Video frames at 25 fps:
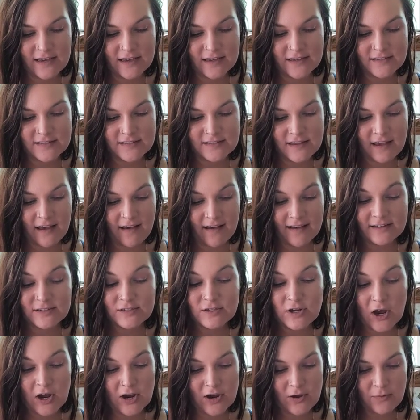as I
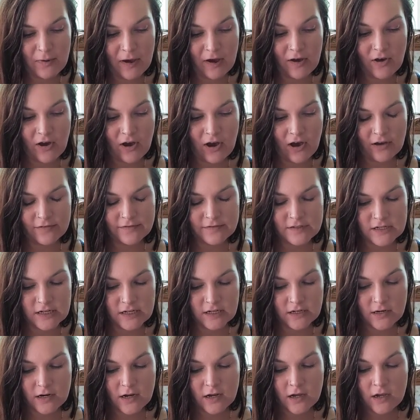talk about
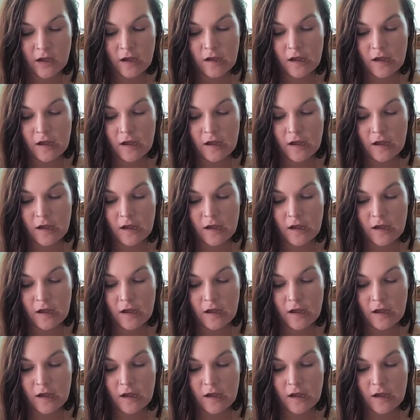often.